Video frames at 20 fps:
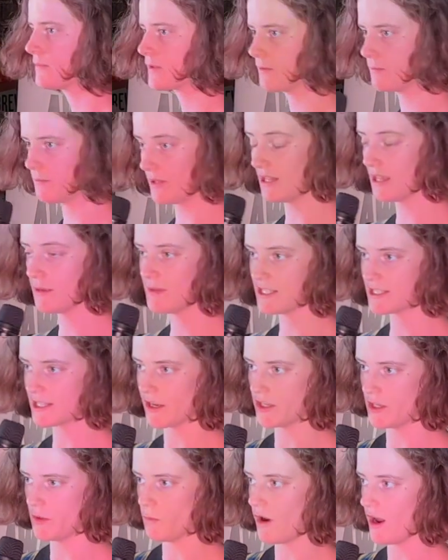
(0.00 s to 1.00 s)
But let me
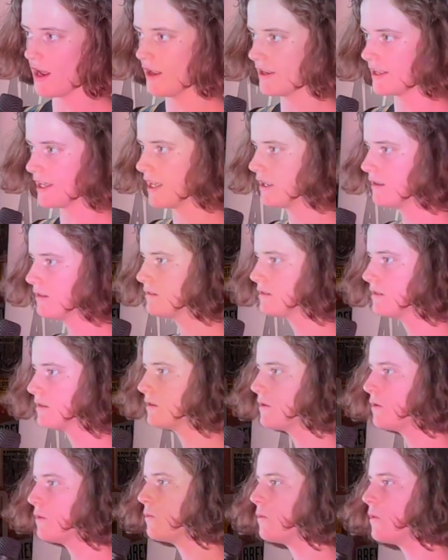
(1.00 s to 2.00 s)
tell you why, okay?
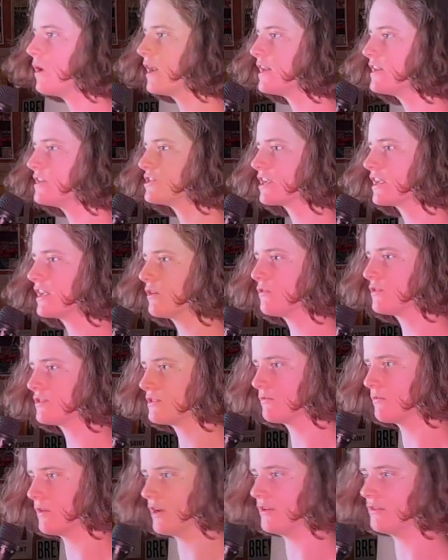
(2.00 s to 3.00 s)
Why did a chicken cross
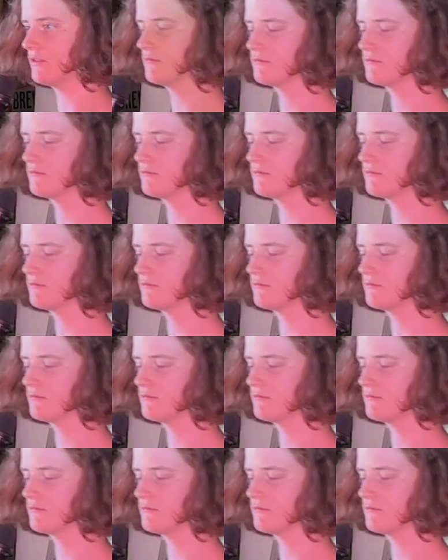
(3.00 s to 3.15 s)
the road?